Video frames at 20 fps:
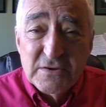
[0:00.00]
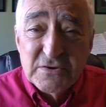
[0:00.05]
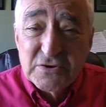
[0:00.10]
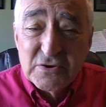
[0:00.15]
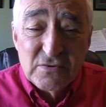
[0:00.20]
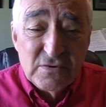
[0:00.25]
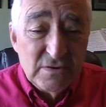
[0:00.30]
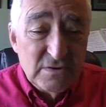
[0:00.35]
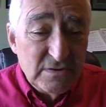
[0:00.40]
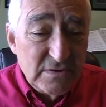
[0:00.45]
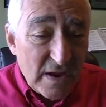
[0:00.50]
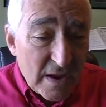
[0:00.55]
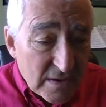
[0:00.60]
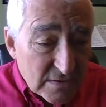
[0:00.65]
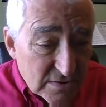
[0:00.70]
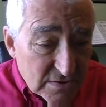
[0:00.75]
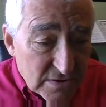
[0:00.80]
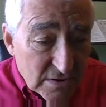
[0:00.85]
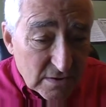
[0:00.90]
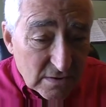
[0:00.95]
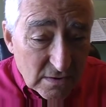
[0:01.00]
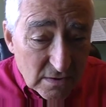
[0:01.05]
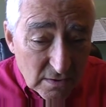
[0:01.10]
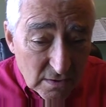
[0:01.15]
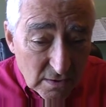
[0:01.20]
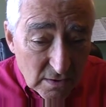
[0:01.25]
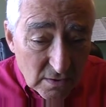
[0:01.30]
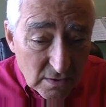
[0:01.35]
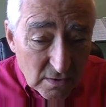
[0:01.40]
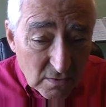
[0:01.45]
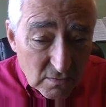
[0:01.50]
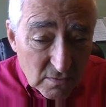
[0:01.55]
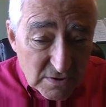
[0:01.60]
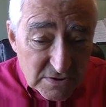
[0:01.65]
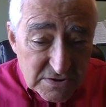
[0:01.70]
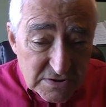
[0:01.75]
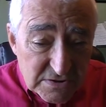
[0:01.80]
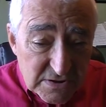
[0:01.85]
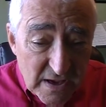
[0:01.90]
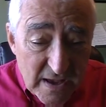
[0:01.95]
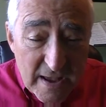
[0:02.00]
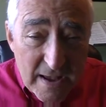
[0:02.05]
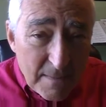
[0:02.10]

So the dancing was